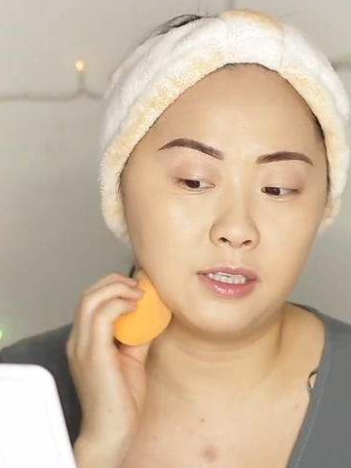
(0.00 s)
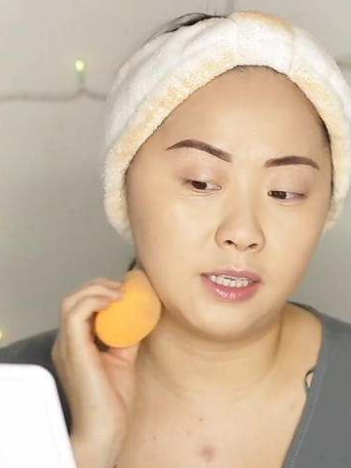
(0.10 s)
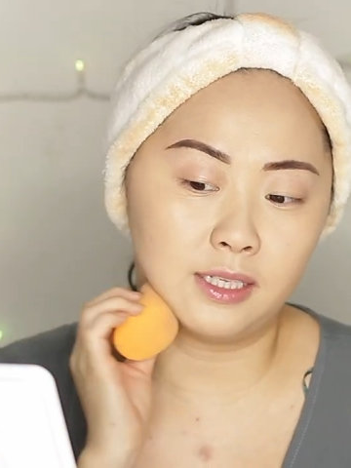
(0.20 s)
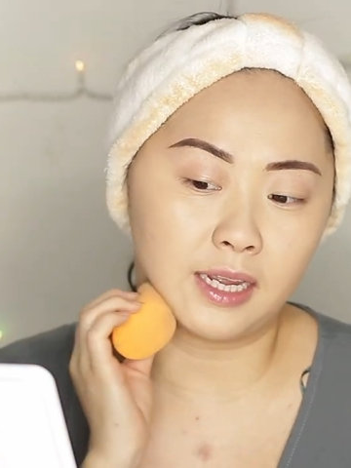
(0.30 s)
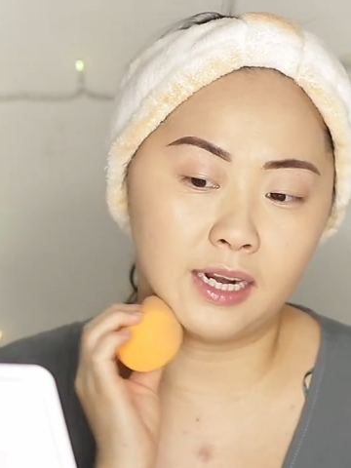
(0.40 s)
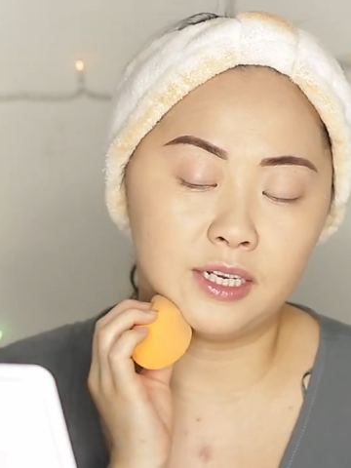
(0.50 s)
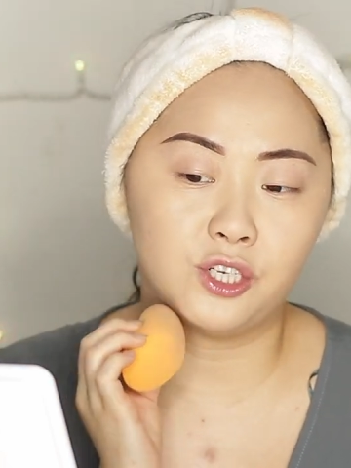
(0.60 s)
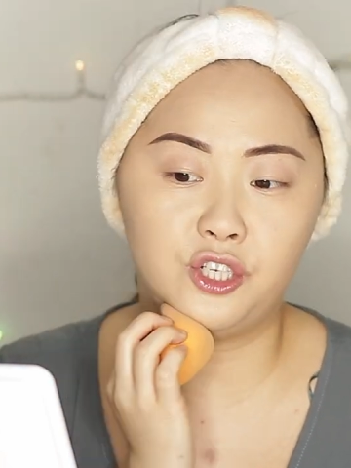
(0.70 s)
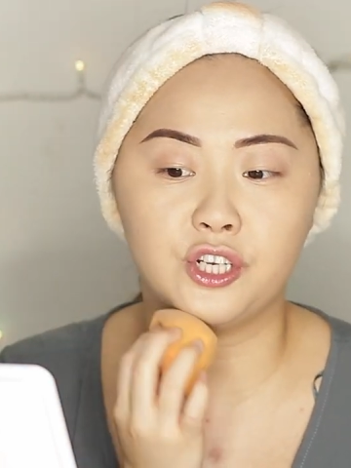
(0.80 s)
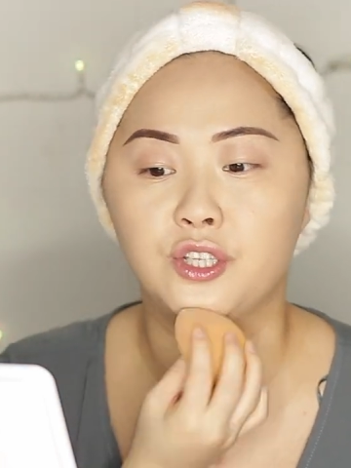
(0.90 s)
decided
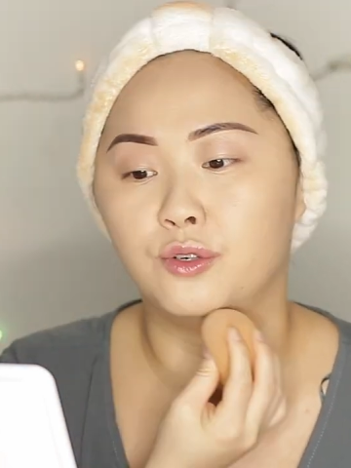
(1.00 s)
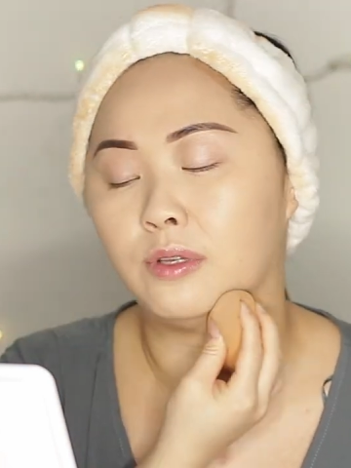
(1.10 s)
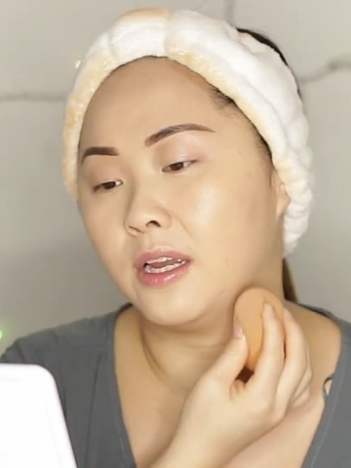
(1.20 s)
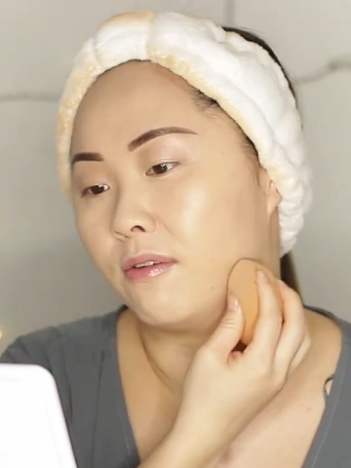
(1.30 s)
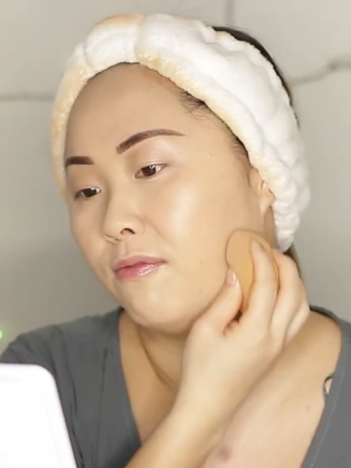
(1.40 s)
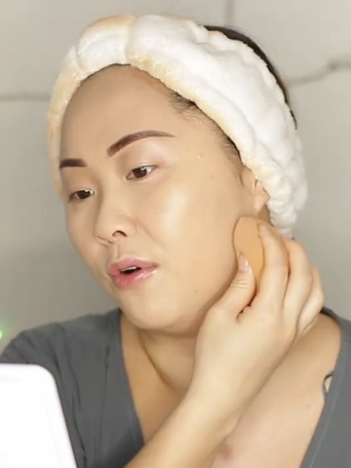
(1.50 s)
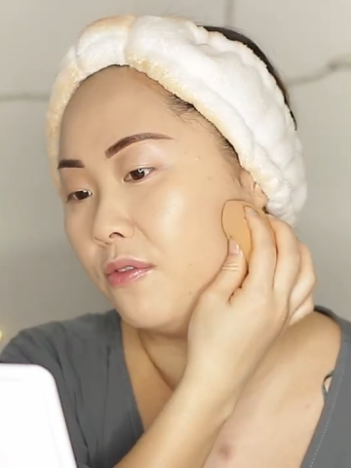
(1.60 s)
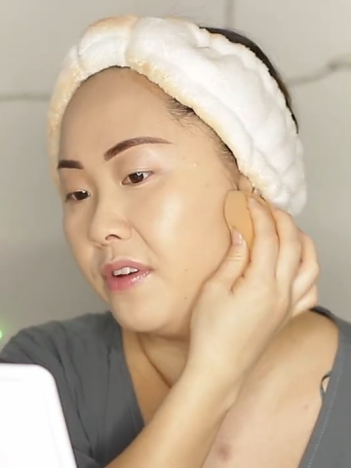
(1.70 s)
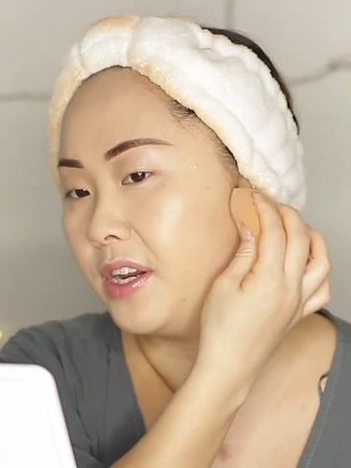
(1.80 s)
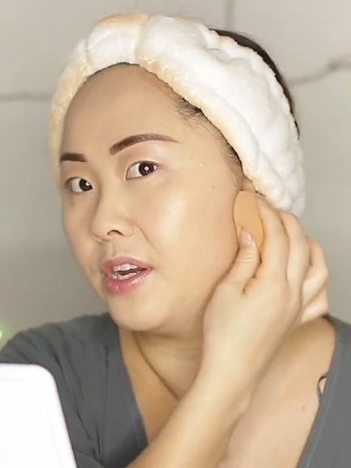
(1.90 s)
to just do like a
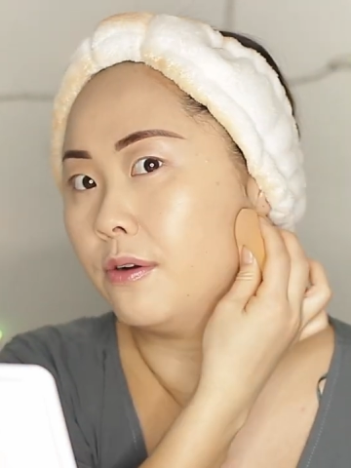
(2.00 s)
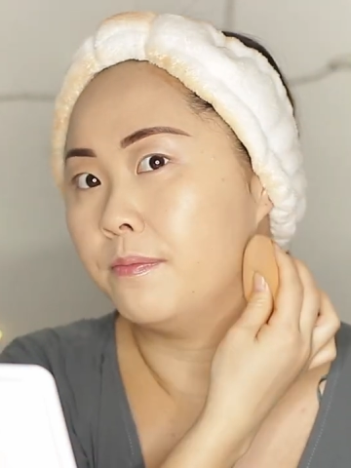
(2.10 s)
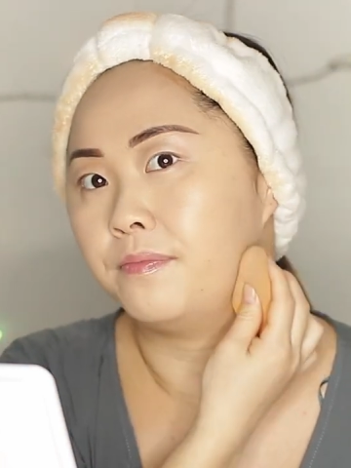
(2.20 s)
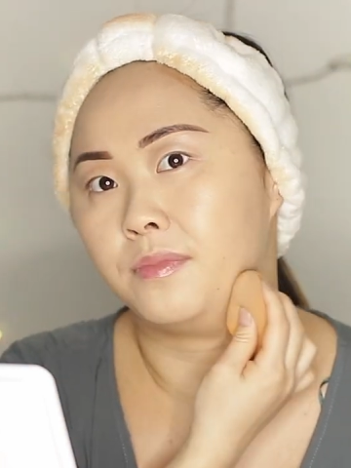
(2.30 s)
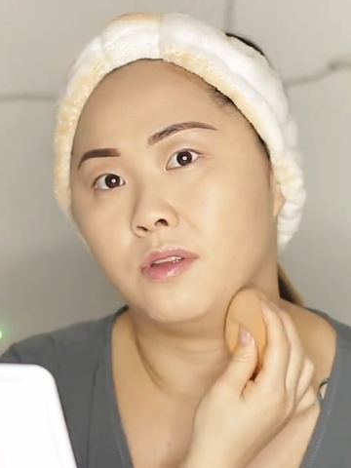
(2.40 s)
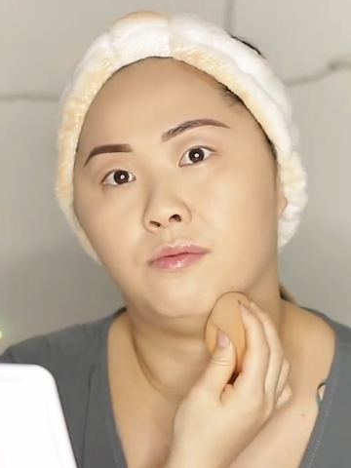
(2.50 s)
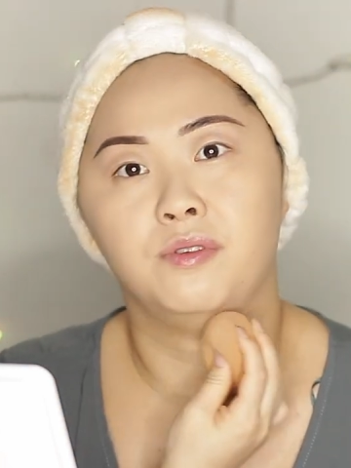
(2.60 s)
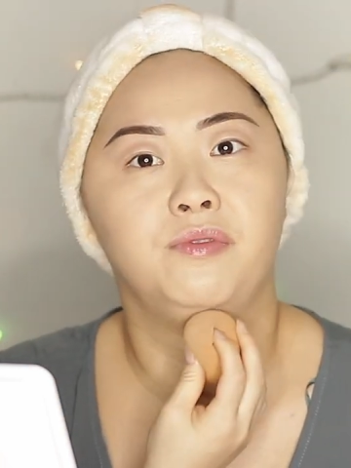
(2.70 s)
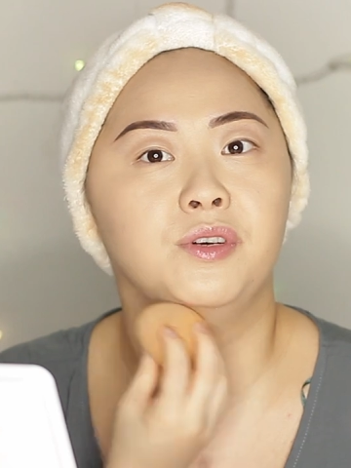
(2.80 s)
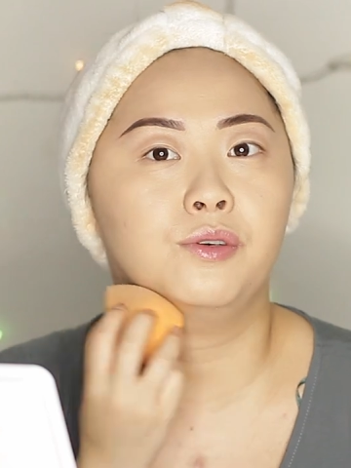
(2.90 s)
full video
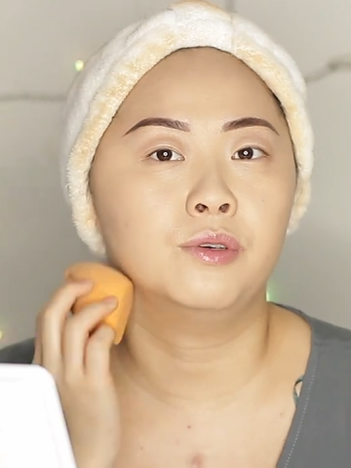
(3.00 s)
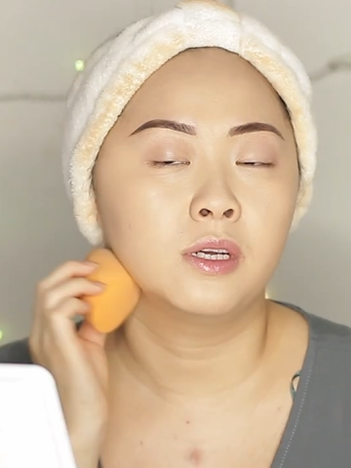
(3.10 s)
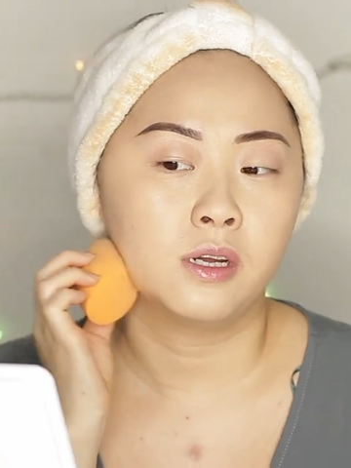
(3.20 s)
review